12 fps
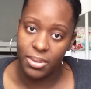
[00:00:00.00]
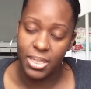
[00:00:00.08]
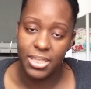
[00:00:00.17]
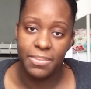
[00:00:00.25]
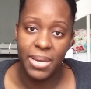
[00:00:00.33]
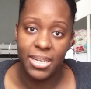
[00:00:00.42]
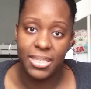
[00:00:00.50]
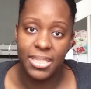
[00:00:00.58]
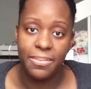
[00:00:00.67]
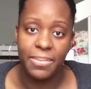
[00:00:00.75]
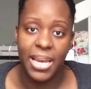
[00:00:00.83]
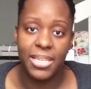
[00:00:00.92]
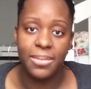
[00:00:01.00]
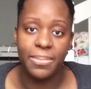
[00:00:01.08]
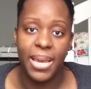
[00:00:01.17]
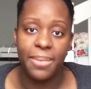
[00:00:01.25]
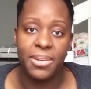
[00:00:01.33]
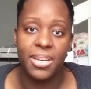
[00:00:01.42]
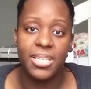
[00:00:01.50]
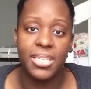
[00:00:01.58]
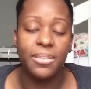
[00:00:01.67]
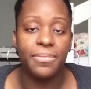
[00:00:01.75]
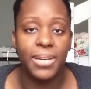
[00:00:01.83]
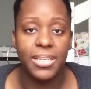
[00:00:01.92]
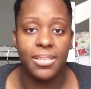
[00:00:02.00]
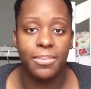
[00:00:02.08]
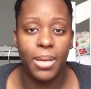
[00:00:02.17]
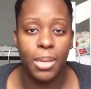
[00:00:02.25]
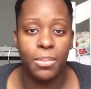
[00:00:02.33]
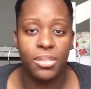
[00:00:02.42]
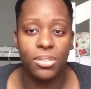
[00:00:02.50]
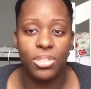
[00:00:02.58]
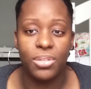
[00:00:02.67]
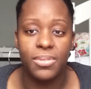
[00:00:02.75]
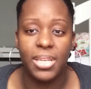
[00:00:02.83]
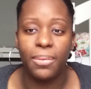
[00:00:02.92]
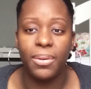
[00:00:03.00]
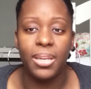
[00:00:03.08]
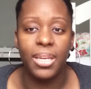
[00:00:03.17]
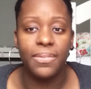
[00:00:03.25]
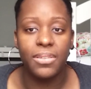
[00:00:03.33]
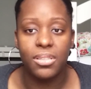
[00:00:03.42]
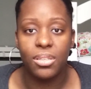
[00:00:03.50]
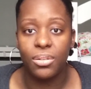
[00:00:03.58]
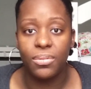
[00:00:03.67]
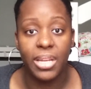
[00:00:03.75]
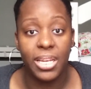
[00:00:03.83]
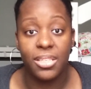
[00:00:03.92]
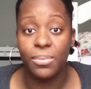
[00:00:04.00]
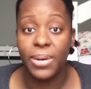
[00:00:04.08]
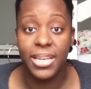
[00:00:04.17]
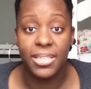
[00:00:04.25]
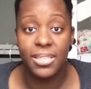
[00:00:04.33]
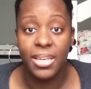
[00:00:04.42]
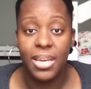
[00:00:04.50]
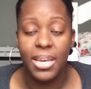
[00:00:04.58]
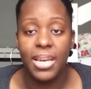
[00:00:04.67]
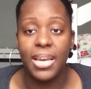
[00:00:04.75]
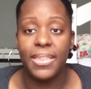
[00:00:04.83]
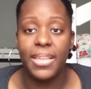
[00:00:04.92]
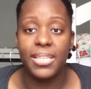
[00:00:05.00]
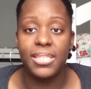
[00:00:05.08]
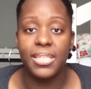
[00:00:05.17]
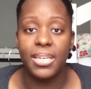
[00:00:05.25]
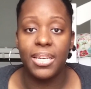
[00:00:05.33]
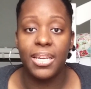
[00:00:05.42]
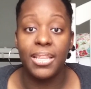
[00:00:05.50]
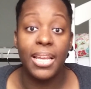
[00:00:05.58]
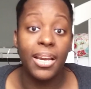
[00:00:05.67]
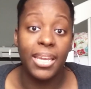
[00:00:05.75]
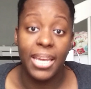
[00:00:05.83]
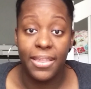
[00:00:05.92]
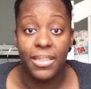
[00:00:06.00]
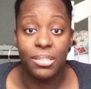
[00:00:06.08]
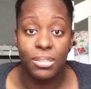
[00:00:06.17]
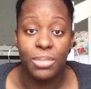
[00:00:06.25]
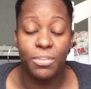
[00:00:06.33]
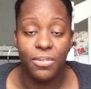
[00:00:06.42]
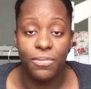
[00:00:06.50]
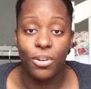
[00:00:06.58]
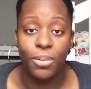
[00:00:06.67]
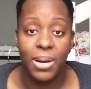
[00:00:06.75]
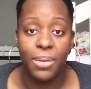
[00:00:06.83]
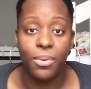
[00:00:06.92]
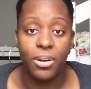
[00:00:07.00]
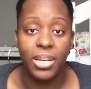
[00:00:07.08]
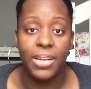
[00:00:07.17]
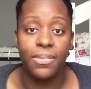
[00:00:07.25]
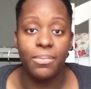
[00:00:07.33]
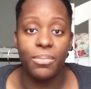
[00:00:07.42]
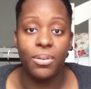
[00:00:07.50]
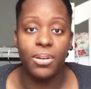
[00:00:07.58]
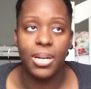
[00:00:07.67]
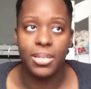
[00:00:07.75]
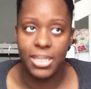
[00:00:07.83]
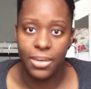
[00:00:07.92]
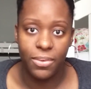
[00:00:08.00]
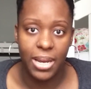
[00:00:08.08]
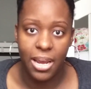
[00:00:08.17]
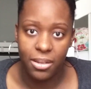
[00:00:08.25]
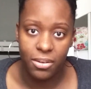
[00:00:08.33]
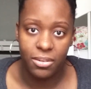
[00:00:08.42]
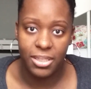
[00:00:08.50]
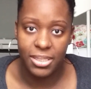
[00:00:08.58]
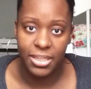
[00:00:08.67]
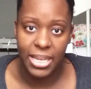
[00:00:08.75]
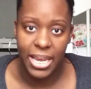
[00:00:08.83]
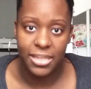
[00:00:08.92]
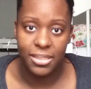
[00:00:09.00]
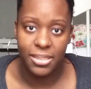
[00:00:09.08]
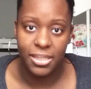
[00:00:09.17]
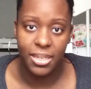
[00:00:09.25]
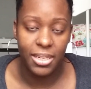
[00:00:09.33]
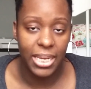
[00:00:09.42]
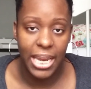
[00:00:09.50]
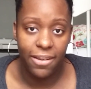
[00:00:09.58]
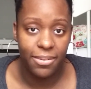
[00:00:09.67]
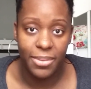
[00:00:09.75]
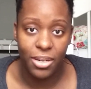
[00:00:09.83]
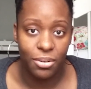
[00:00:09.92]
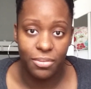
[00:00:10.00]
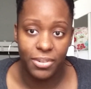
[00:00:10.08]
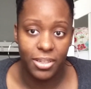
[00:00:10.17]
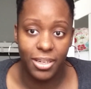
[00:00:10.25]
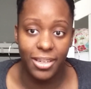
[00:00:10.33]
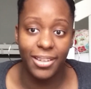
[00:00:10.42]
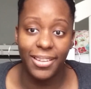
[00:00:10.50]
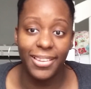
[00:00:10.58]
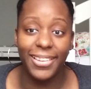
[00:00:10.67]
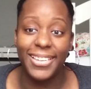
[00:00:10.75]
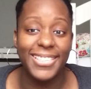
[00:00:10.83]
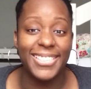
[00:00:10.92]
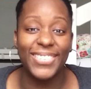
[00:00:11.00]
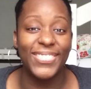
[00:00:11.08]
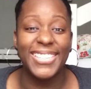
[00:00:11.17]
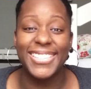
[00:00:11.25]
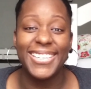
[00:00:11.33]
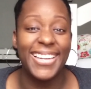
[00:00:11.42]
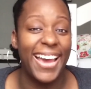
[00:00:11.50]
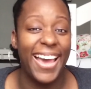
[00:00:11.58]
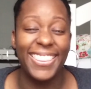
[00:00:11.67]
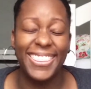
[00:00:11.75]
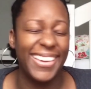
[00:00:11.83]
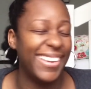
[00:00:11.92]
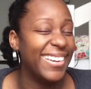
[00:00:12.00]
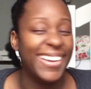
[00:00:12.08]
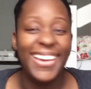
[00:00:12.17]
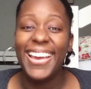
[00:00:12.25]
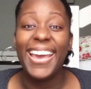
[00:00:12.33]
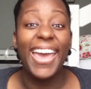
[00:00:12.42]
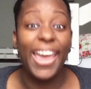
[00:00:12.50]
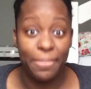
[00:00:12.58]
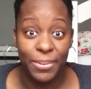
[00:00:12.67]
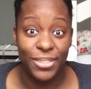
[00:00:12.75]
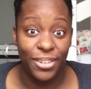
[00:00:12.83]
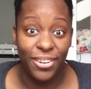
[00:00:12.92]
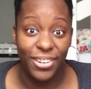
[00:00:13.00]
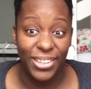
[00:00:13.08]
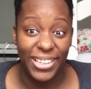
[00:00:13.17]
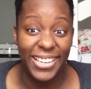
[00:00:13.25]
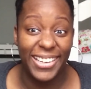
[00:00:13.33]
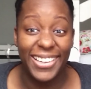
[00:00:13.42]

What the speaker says: this medicine back to back because it affects the baby. So she was like, we can give it to you like twice, and that's it. And again, this was before my water even broke. And I was like, well, how long does it last? Is it going to carry me over? Because if it's not, then epidural.